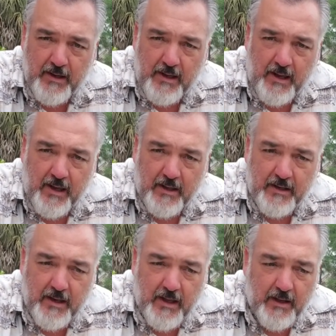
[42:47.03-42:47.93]
and
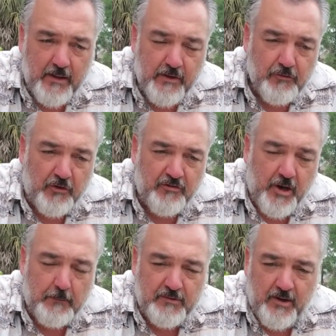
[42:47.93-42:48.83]
so I set
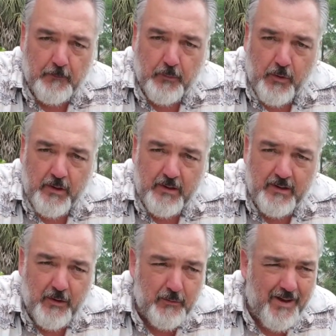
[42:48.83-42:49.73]
up a temporary, you
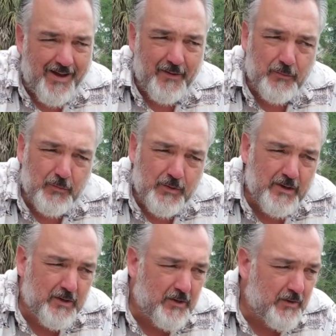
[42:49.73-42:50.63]
know, not a
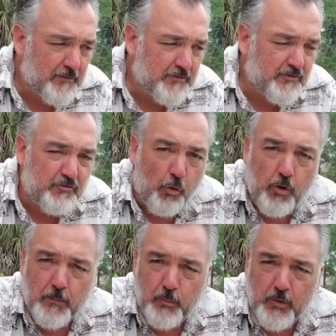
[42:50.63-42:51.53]
real
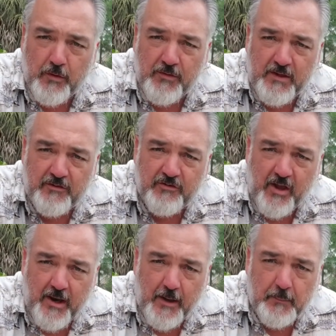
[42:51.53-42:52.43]
storm-worthy
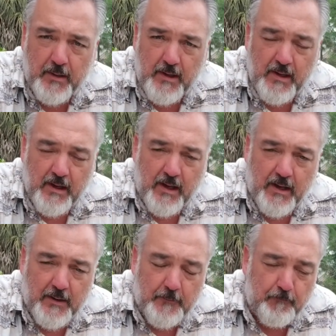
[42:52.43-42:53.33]
setup,
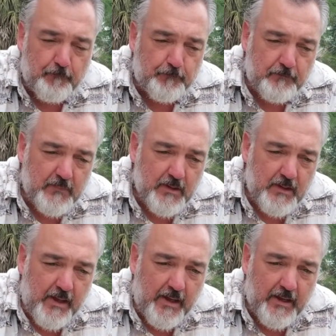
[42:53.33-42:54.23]
and
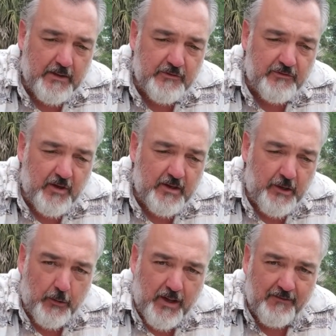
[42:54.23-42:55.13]
you
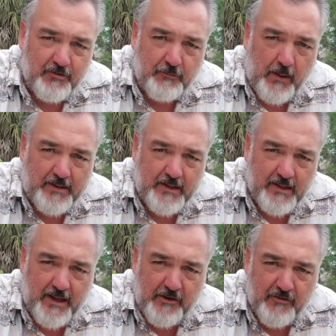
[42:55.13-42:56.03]
know, kind of expecting,
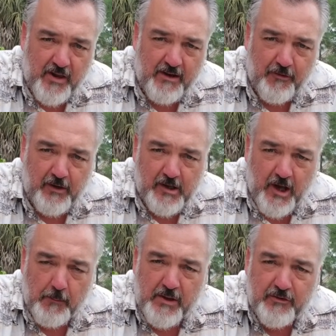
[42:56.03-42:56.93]
like I said, everything to
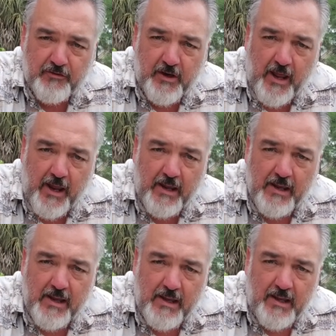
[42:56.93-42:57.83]
come in today.
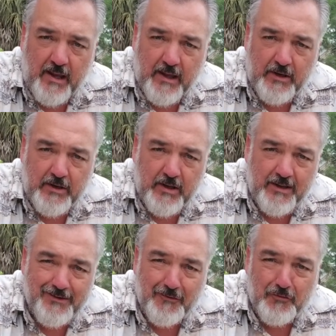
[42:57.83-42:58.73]
And
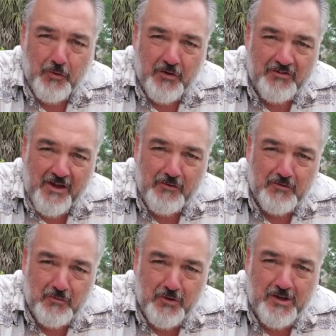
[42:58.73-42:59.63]
of course, that was
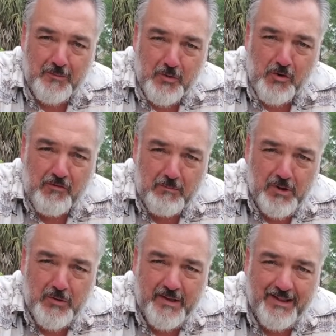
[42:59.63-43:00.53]
a rookie move. It
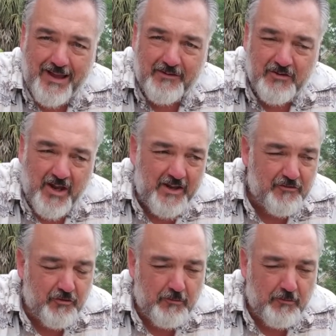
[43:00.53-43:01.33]
blew in last night, so it's